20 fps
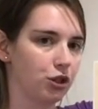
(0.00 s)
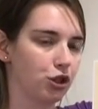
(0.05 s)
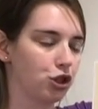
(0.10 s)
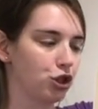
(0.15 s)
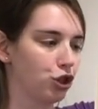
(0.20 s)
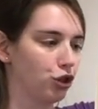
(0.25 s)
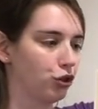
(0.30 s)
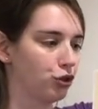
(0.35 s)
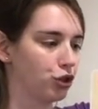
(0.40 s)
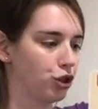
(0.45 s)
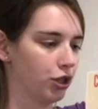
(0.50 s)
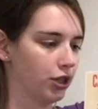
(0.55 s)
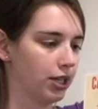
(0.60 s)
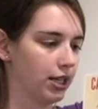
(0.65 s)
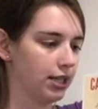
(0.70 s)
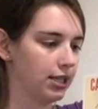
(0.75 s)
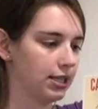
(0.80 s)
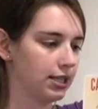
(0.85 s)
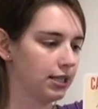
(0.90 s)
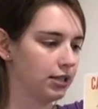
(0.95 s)
So you'll do
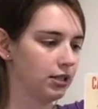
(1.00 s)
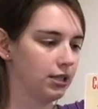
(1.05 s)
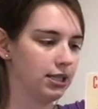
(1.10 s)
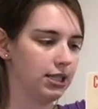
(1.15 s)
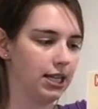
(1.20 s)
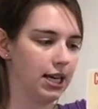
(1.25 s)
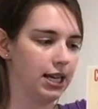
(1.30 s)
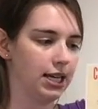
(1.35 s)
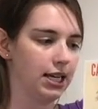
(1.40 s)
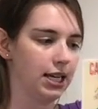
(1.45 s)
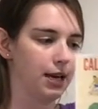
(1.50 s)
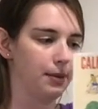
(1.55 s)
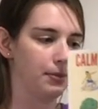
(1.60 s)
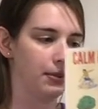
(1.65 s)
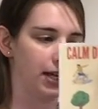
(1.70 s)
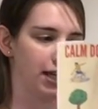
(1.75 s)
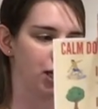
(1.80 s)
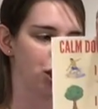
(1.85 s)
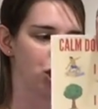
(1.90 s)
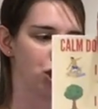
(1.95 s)
this standing up
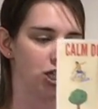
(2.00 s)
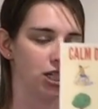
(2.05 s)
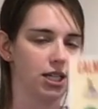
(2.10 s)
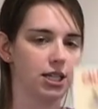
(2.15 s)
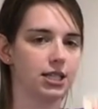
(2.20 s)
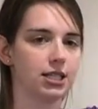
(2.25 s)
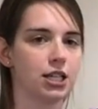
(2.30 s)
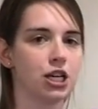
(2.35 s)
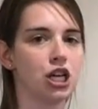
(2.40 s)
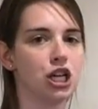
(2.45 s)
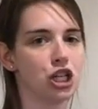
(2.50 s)
like she is.